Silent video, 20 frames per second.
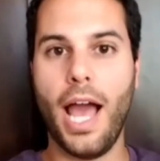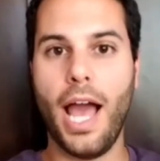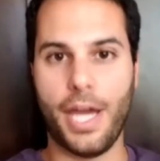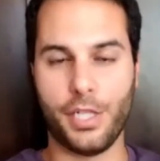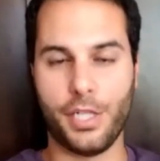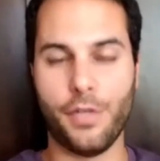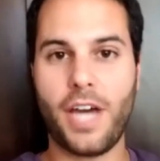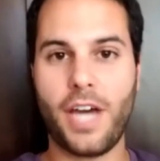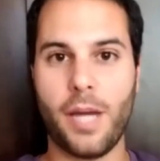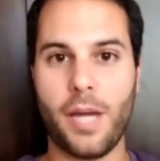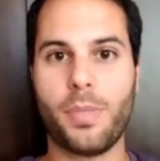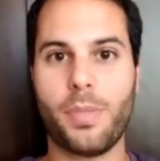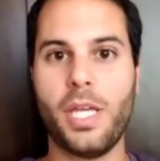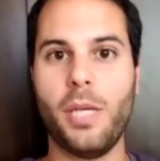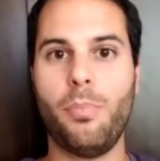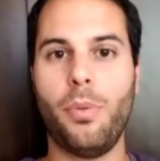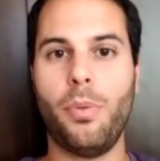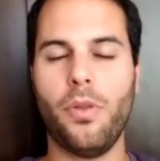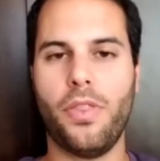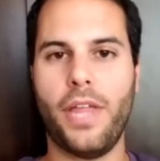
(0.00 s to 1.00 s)
and you've got
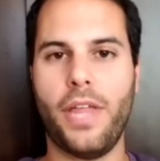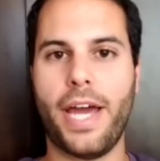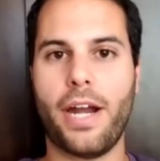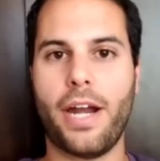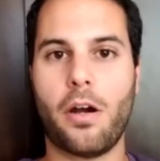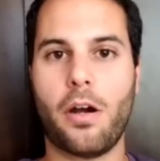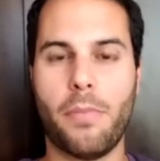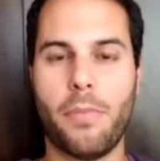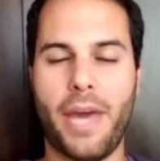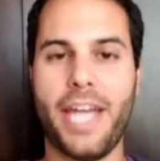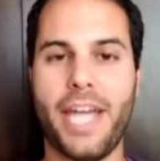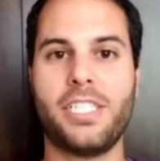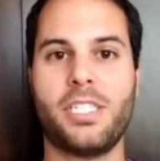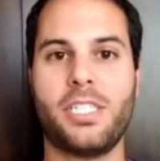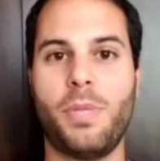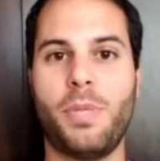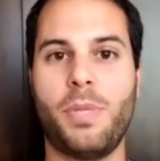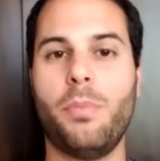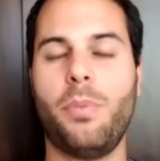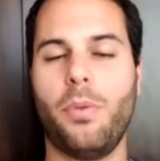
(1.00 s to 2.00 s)
people that are
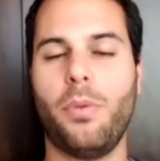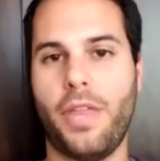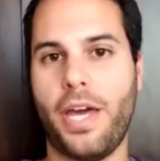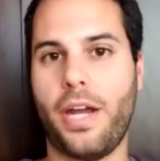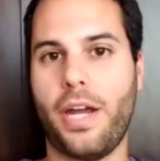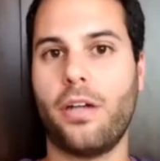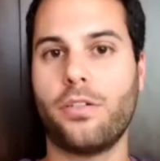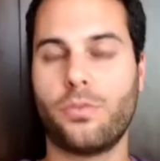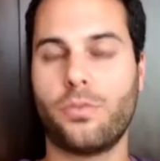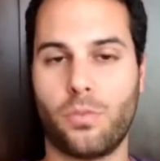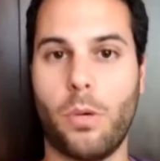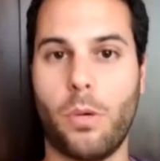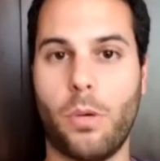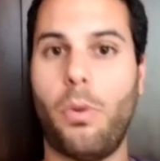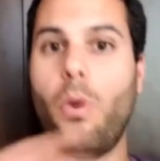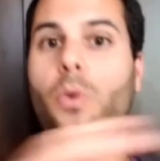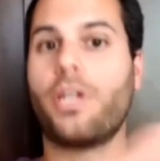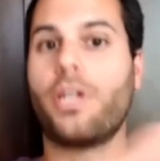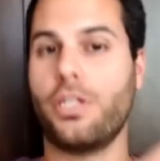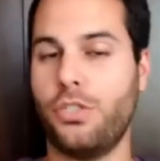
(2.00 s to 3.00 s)
managing people that are
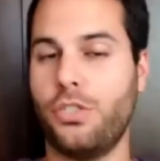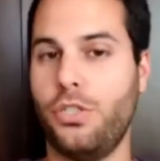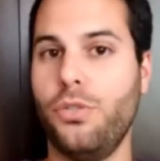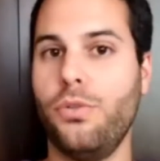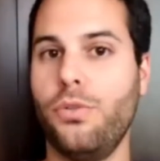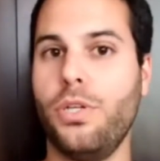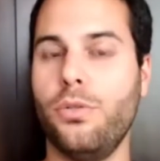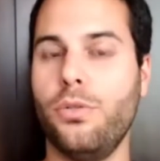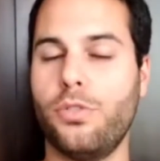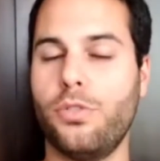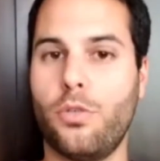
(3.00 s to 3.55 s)
reporting to you,